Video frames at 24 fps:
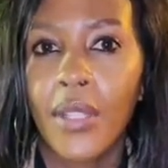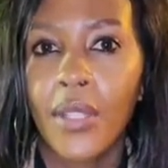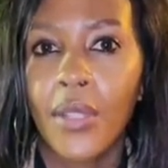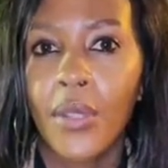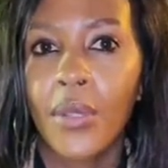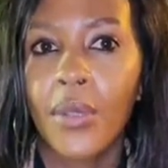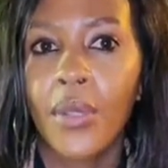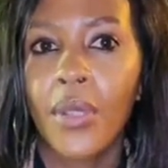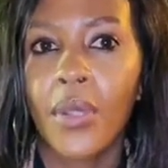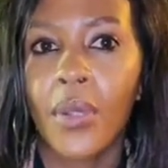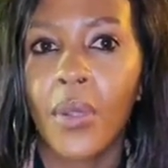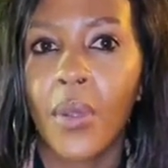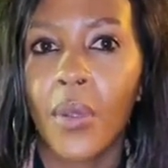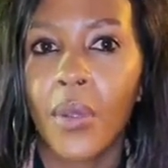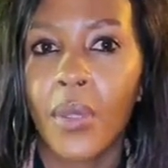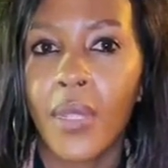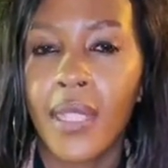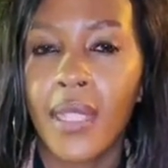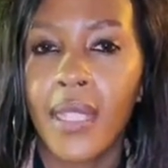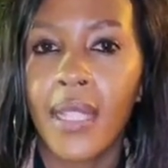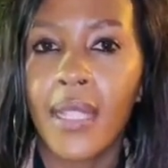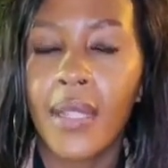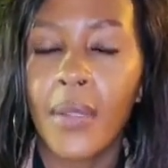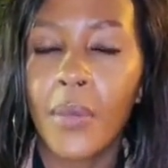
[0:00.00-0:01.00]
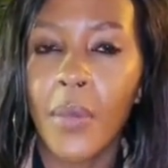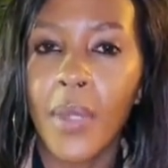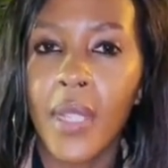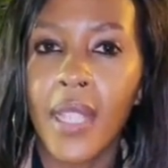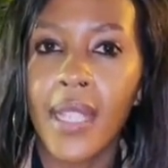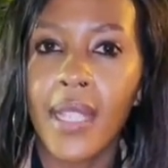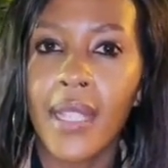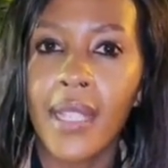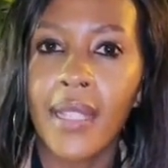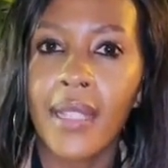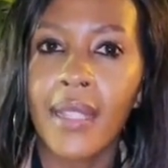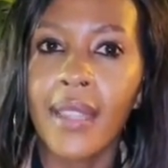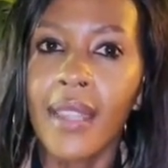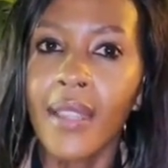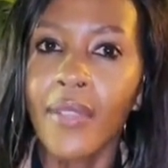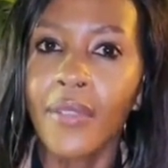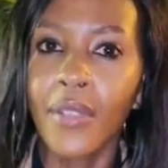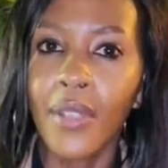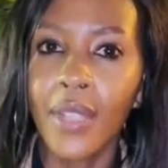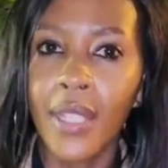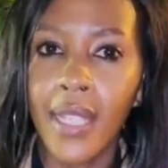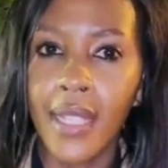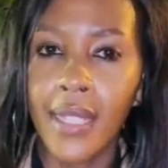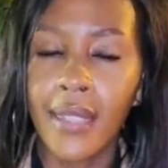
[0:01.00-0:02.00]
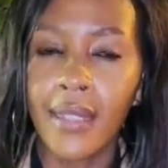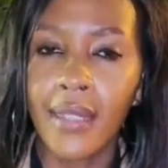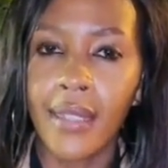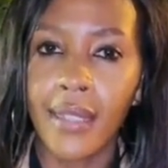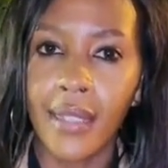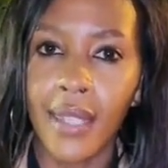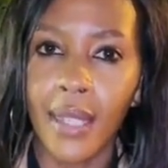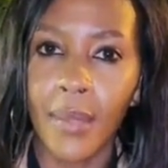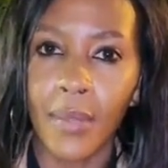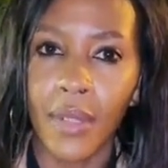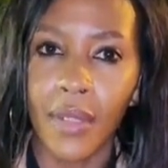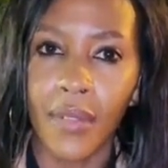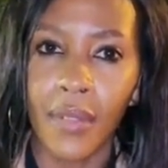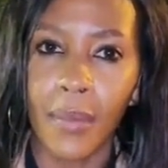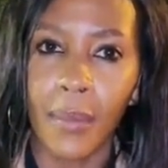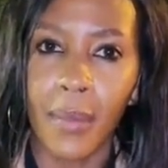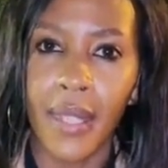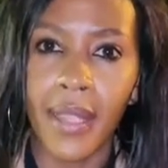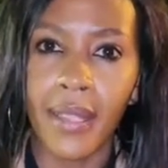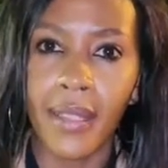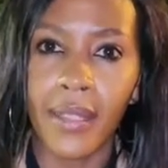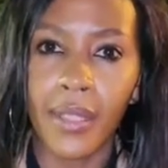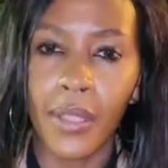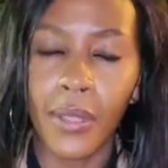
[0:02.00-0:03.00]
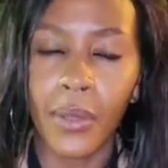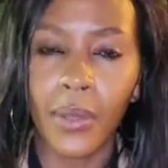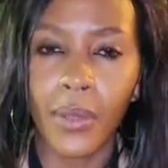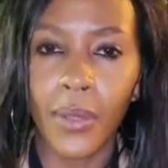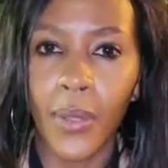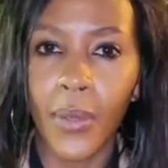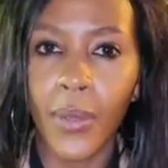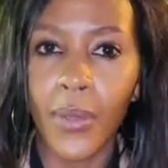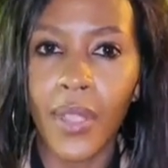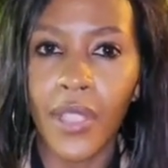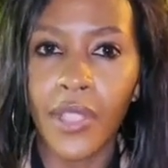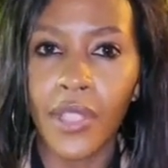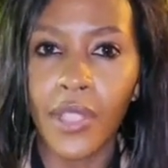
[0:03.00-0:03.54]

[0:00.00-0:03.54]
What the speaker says: to the court and we hear their verdict in terms of the mother. You'll know that